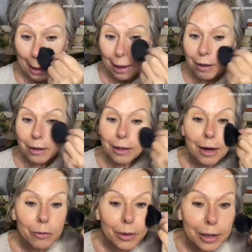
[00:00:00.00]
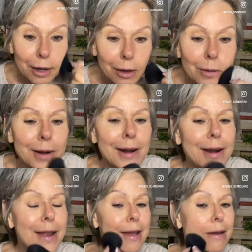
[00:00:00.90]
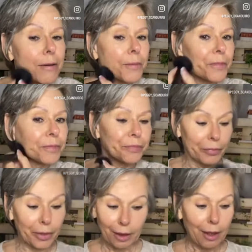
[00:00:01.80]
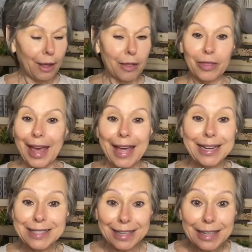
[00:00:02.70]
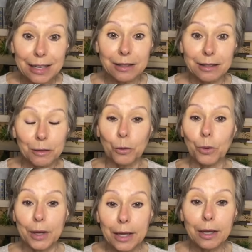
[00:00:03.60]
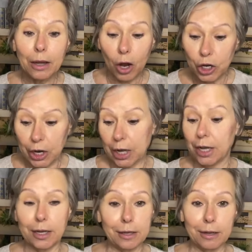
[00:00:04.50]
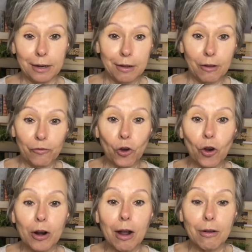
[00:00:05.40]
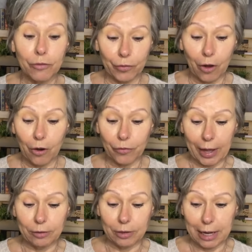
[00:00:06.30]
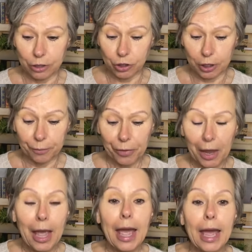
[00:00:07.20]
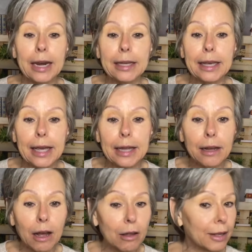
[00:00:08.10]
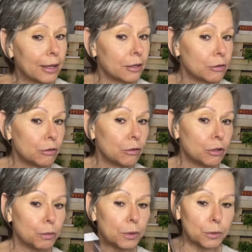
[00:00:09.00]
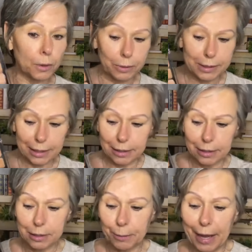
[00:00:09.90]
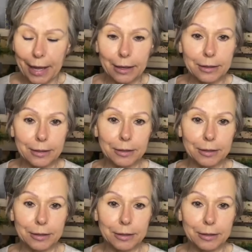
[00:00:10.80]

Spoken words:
There we go. Now, that is it. We are done for our foundation. And again, all I used was what was in this palette,